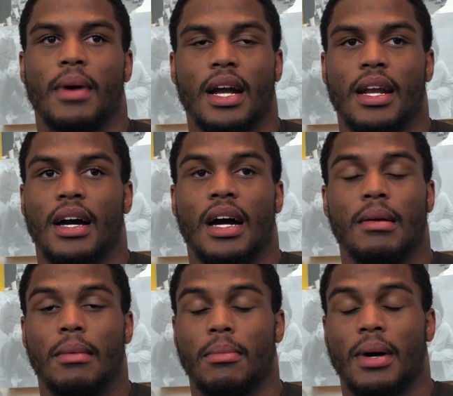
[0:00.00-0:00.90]

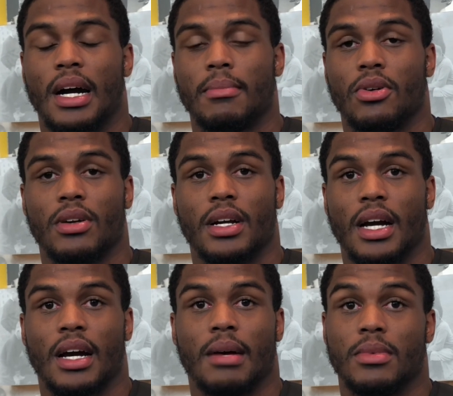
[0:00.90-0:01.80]
high motor guy.